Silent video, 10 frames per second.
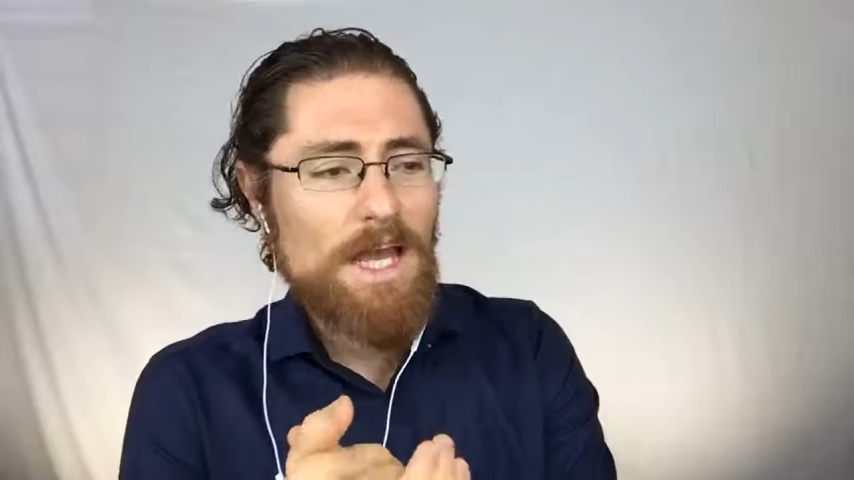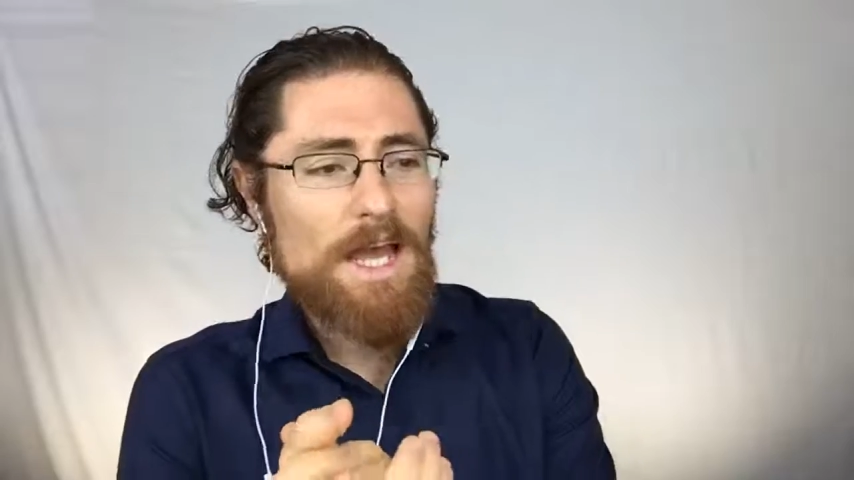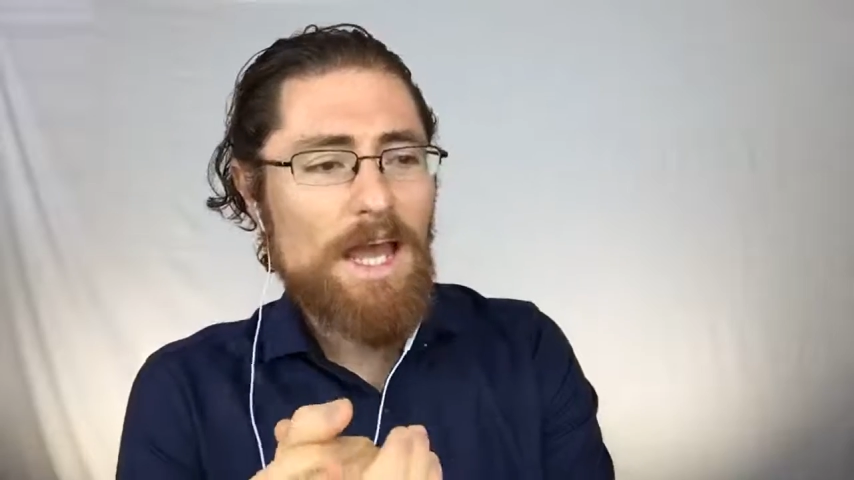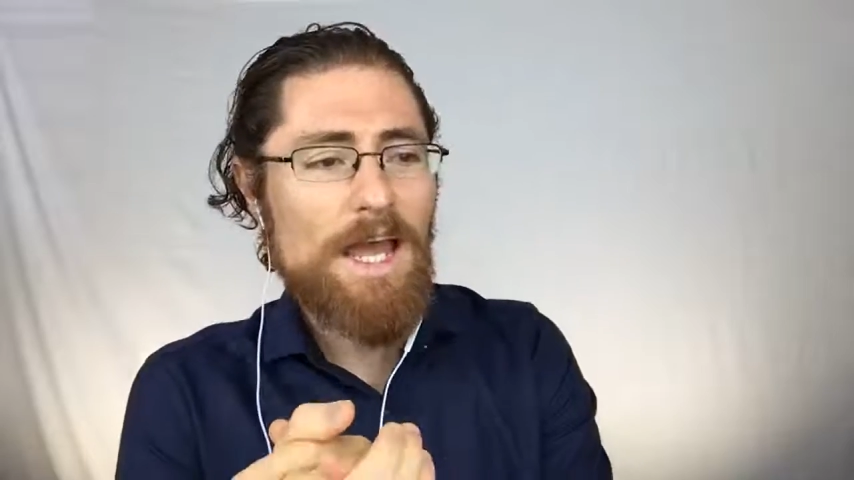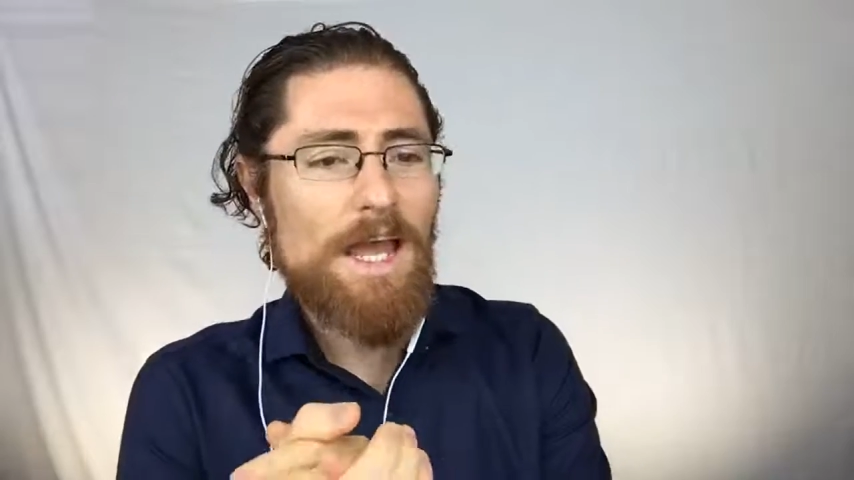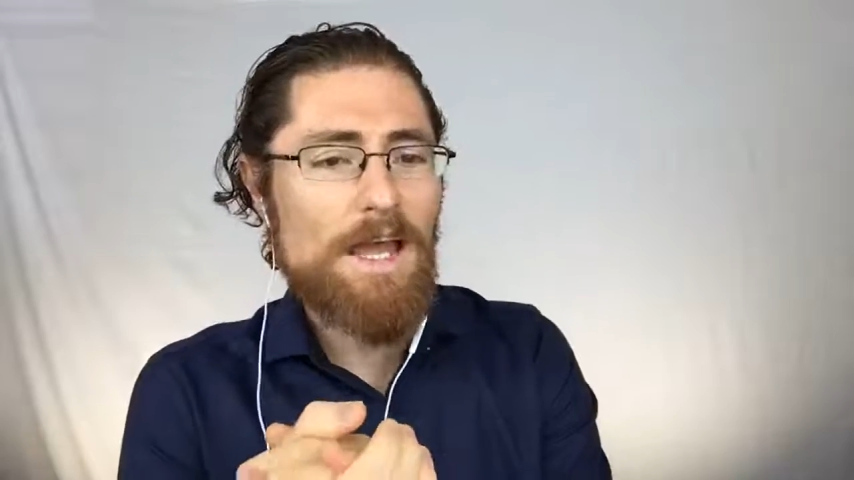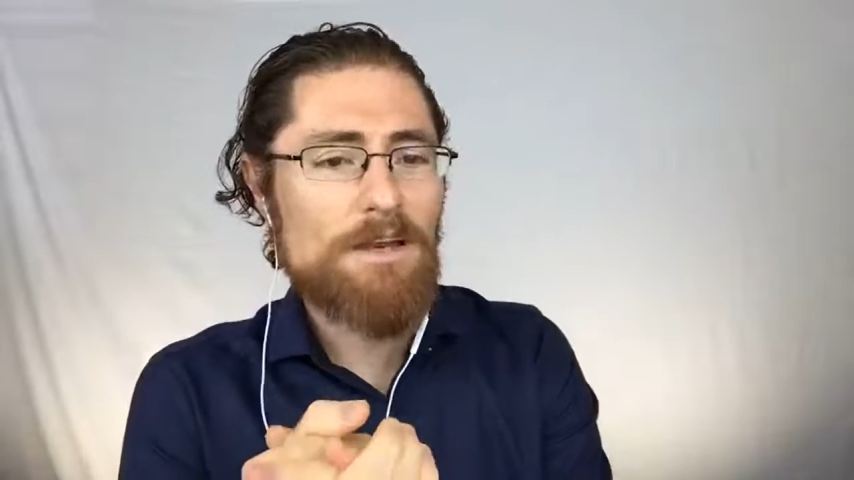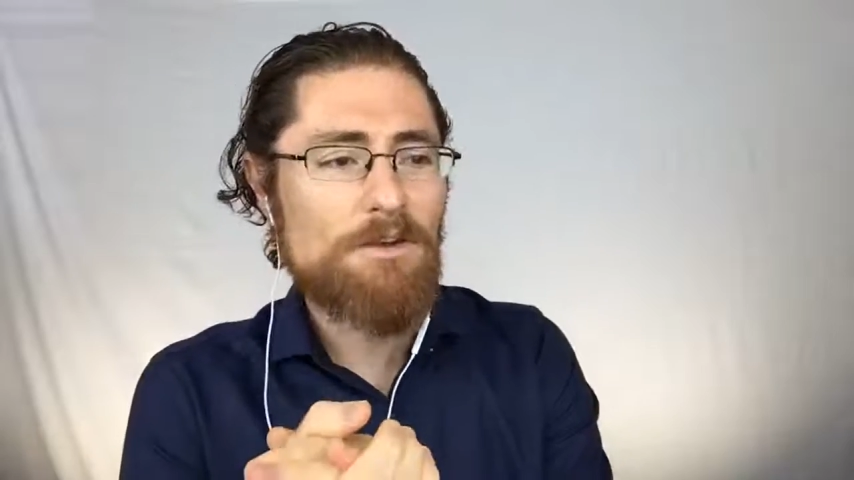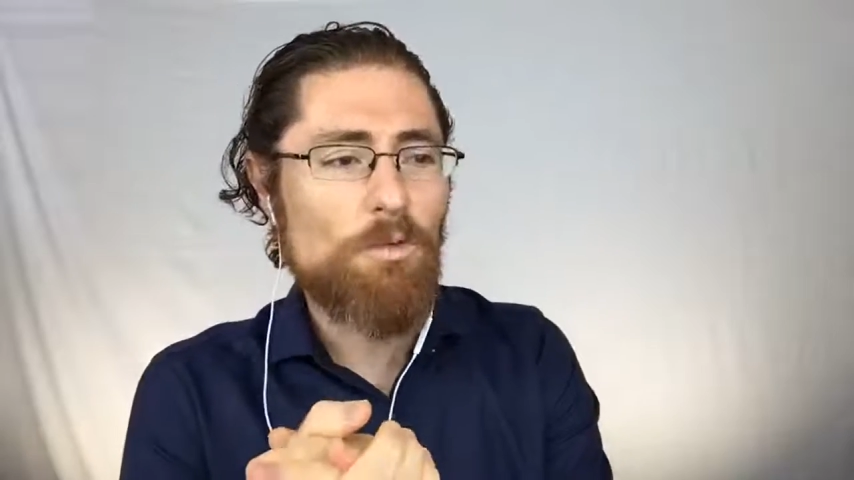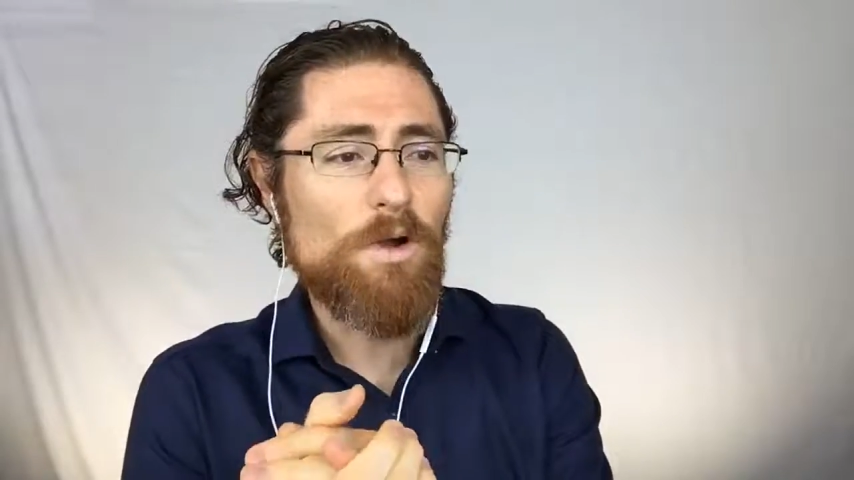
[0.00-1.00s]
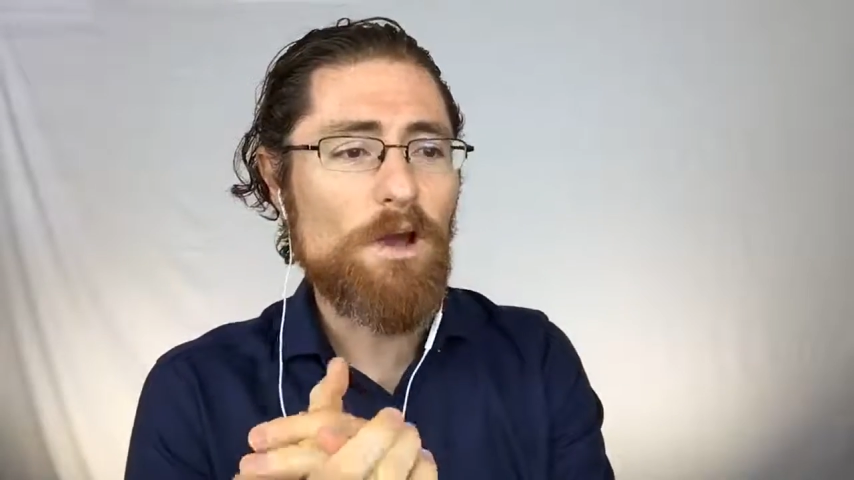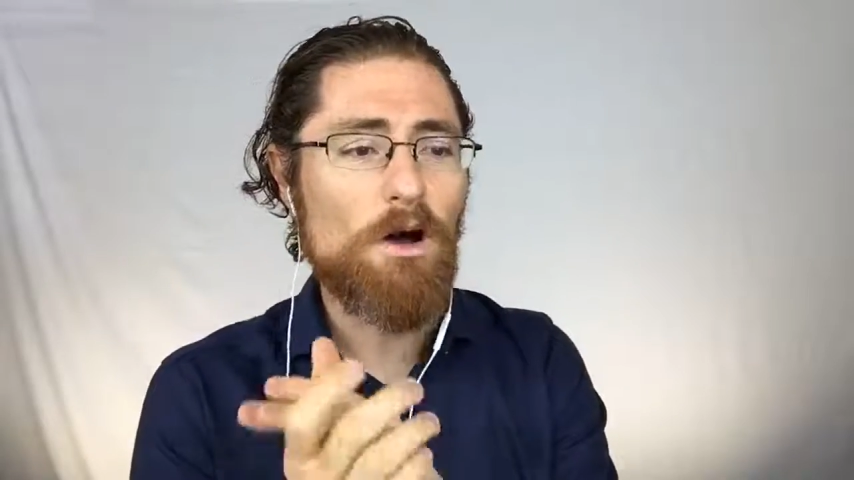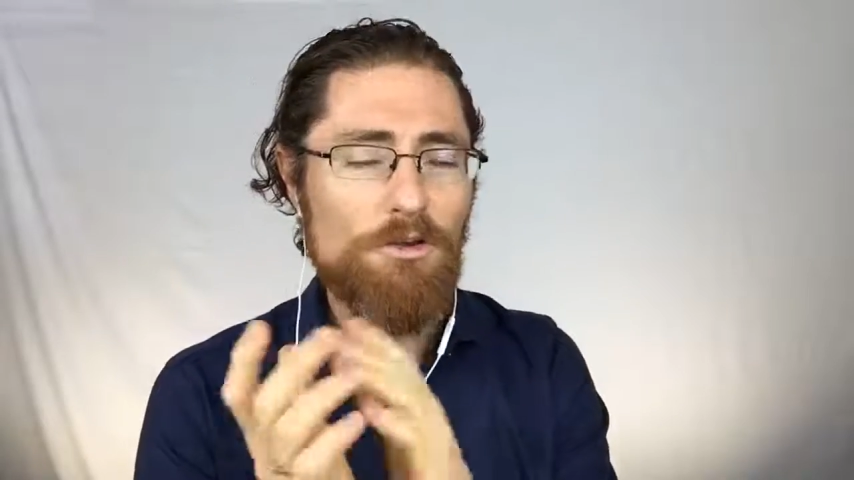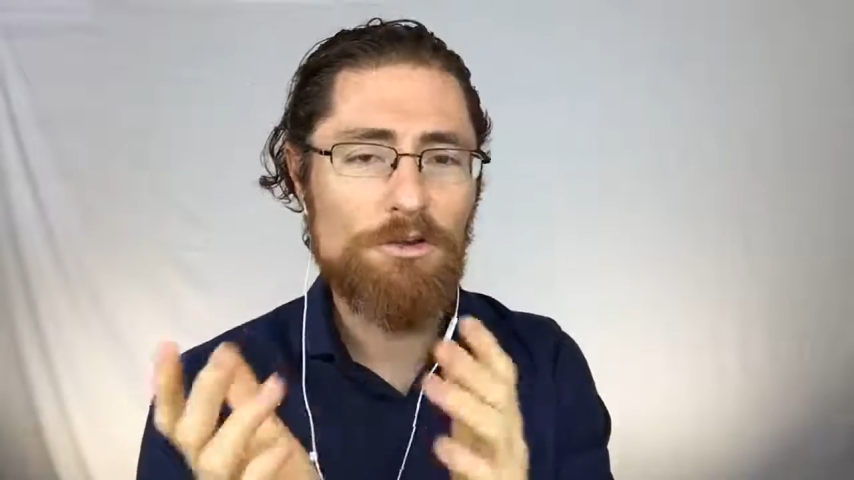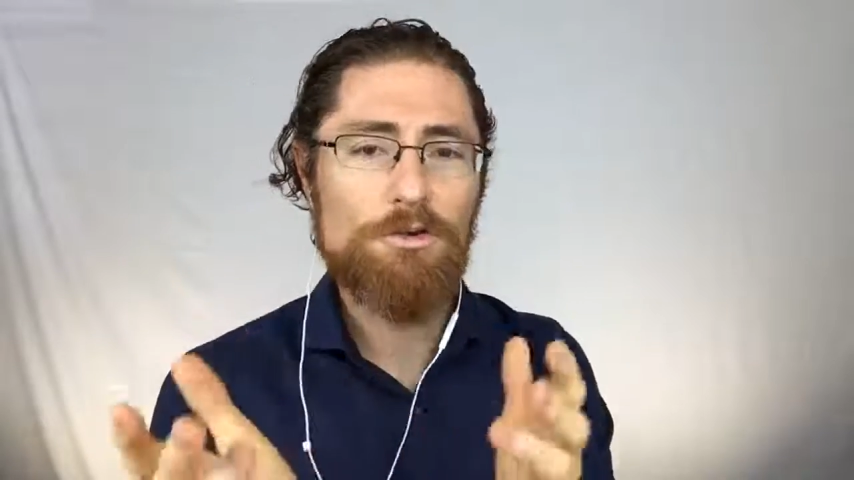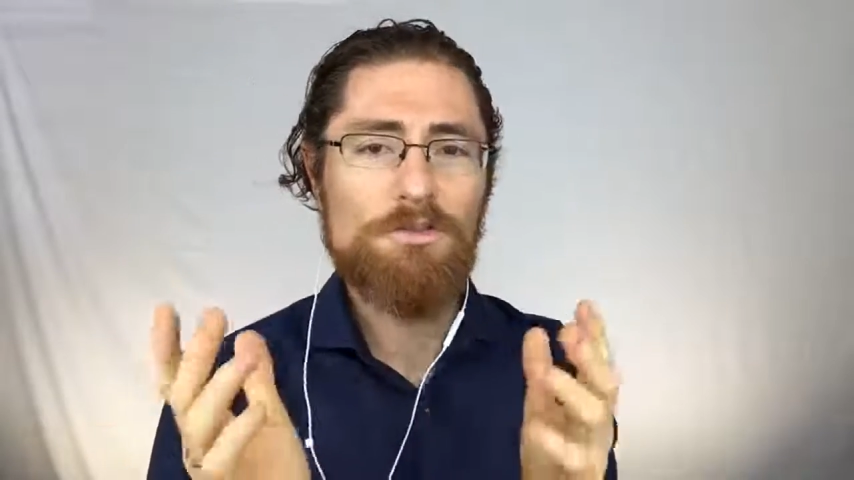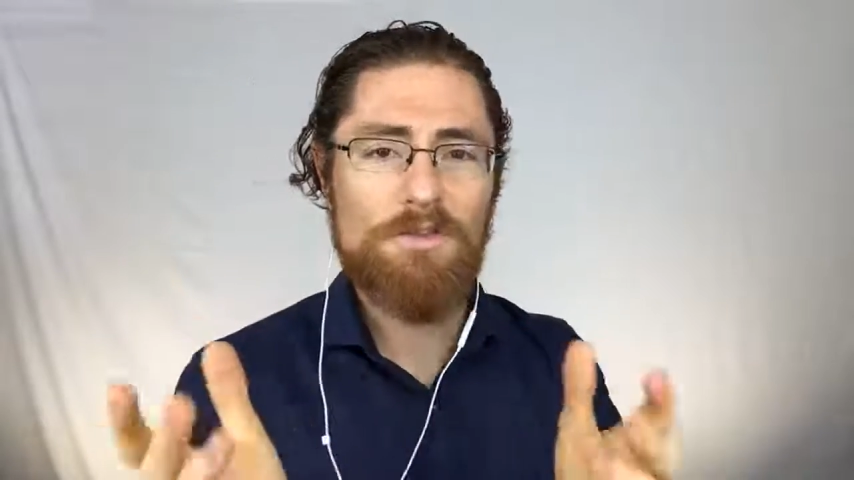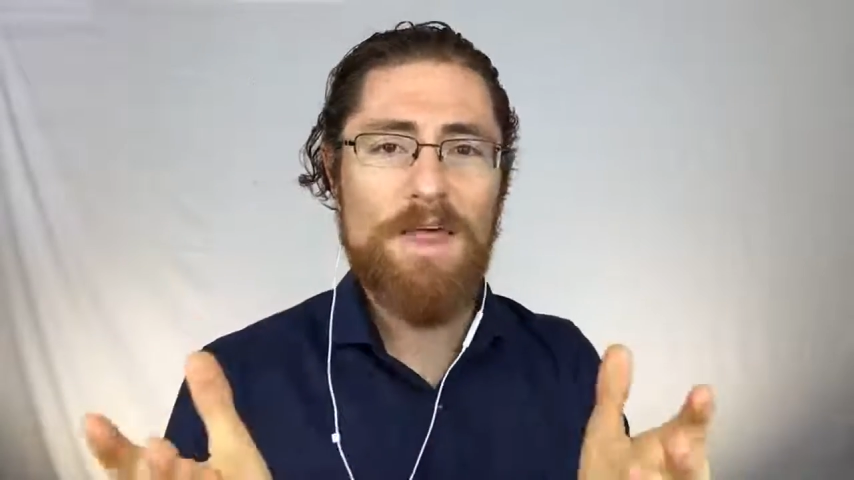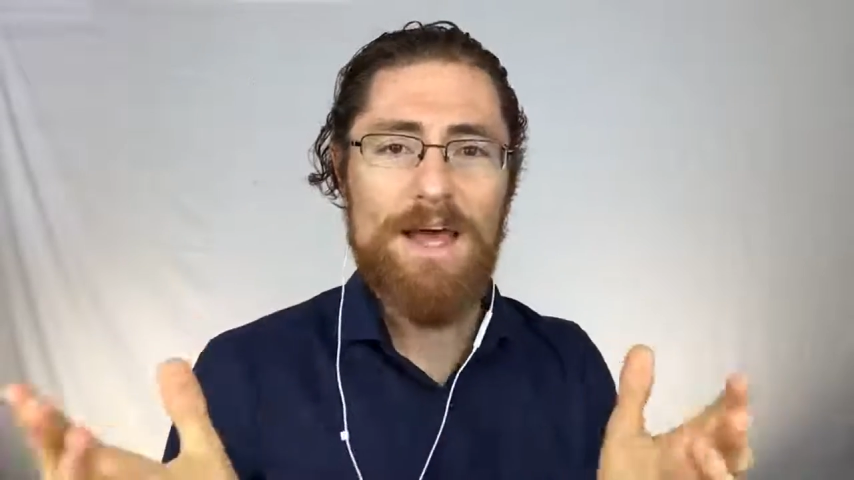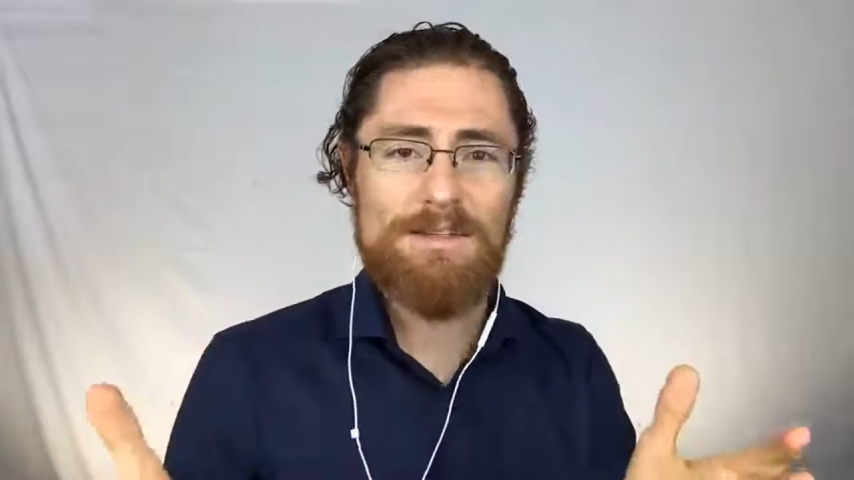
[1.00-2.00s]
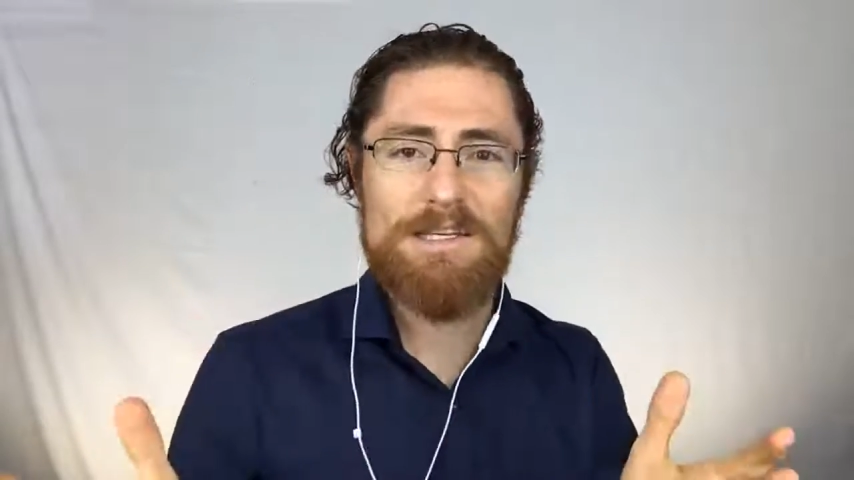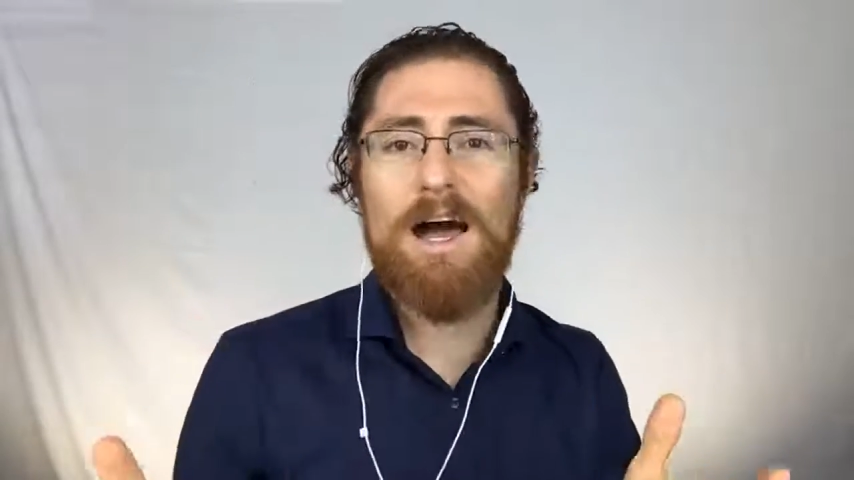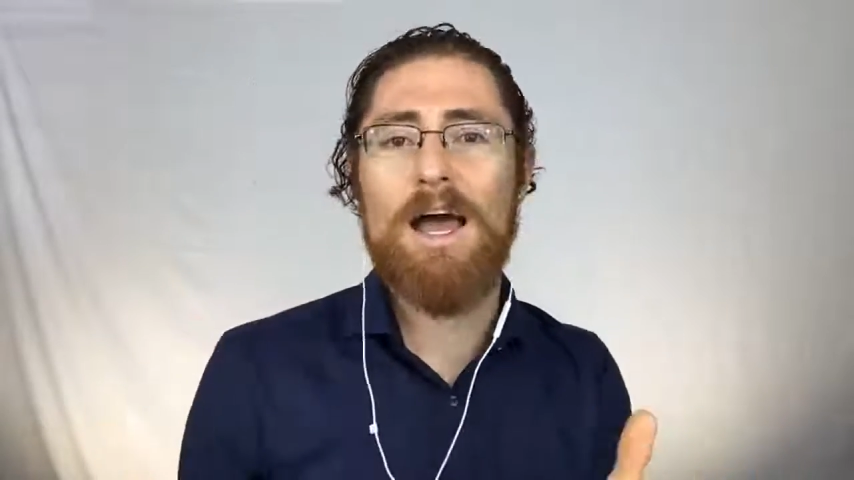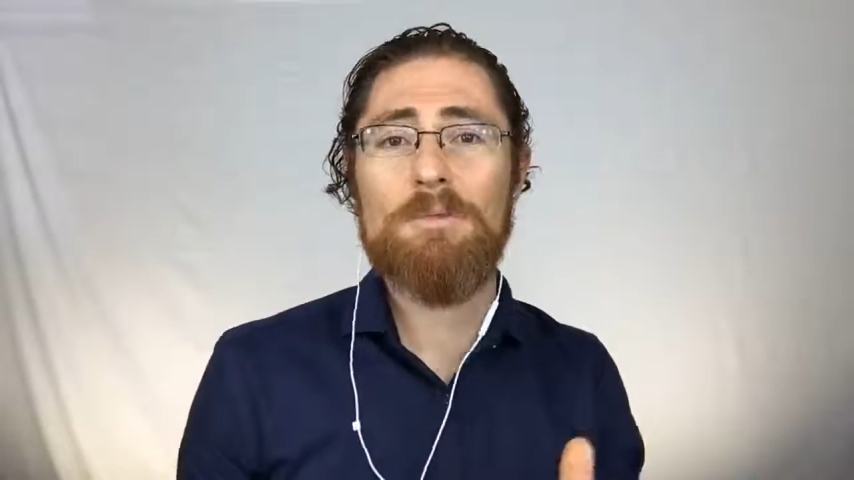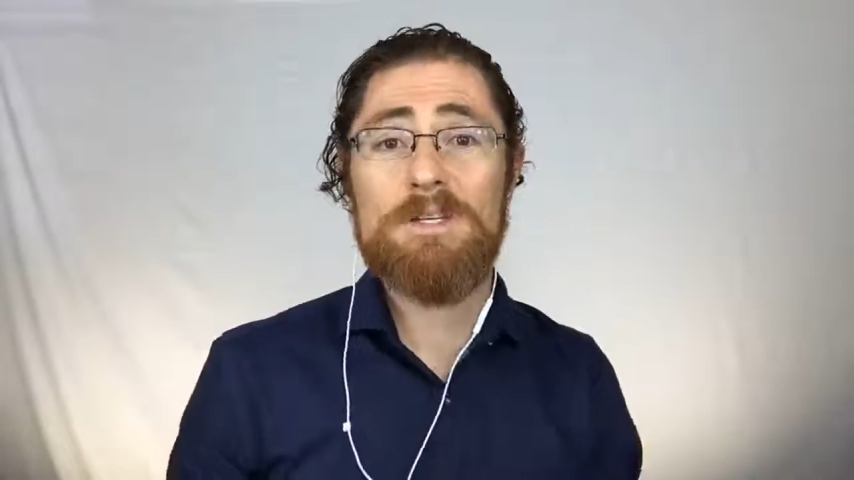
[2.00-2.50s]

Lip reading: And we all used that time